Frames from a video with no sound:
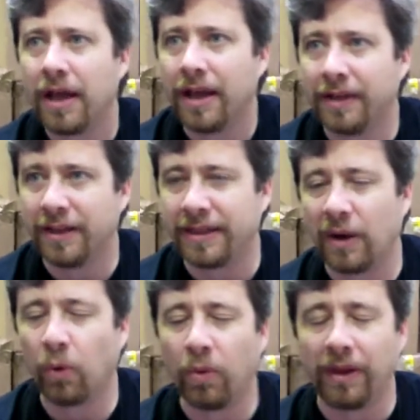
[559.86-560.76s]
that
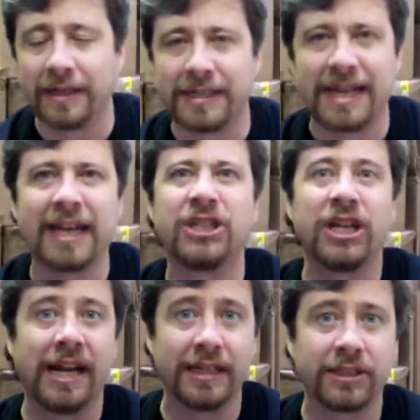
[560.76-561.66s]
they were willing to take a
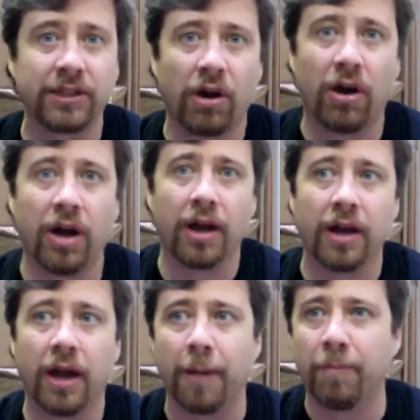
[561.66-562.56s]
chance on
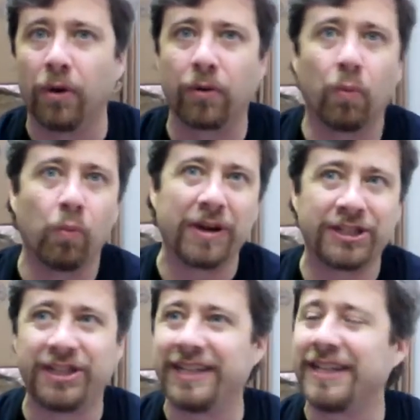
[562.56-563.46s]
a book
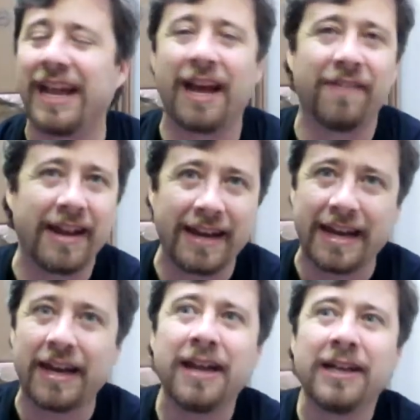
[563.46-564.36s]
which didn't have
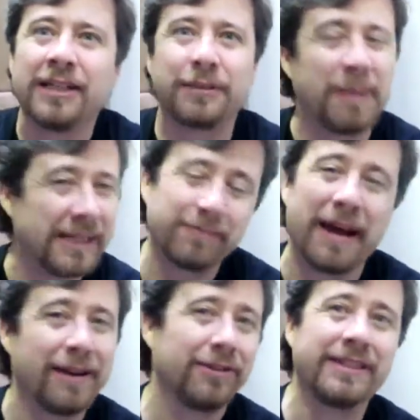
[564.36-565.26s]
any space
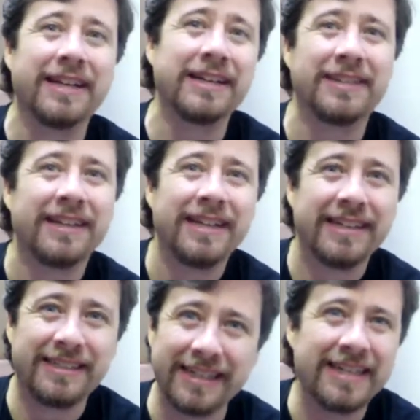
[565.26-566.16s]
battles in it,
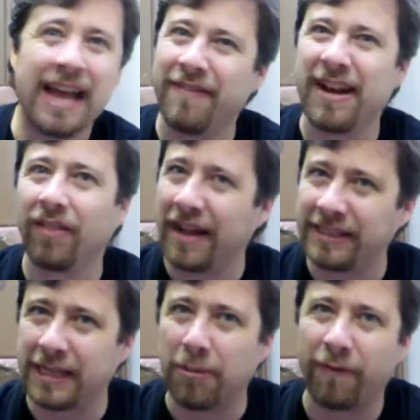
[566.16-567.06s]
didn't have any
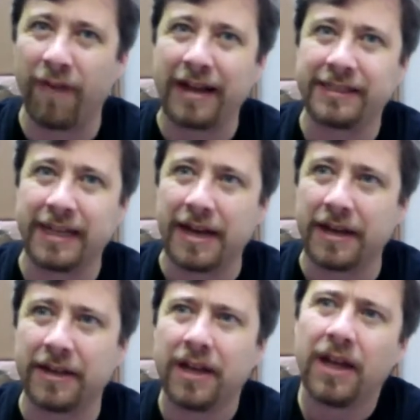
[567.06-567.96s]
lightsaber fights in
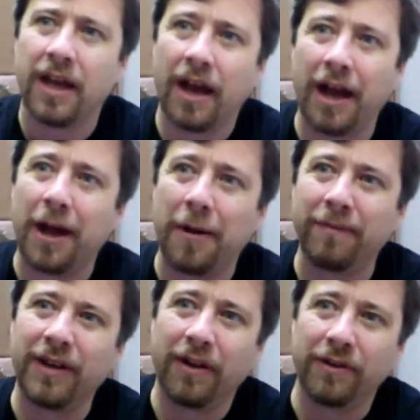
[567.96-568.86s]
it.
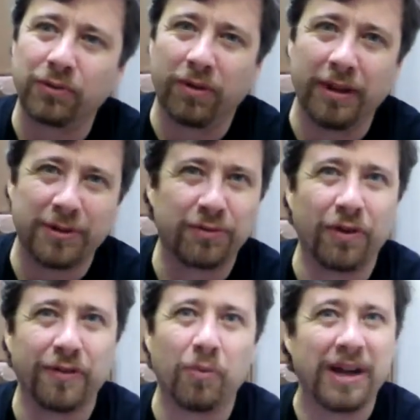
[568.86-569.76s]
It was really much
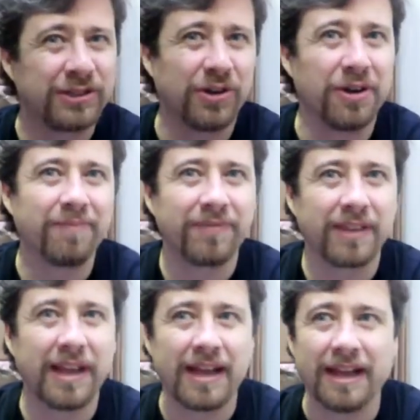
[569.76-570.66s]
more of a Western,
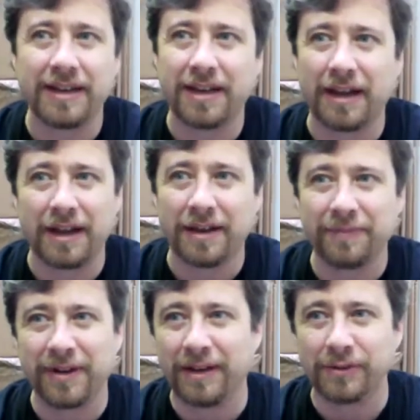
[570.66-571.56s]
and
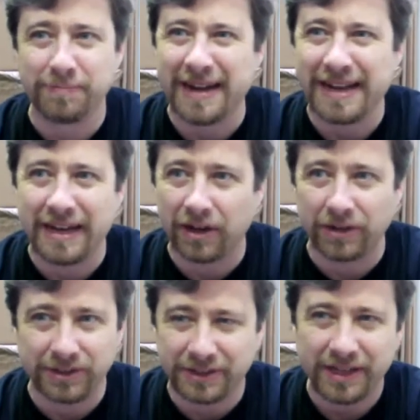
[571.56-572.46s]
it was many years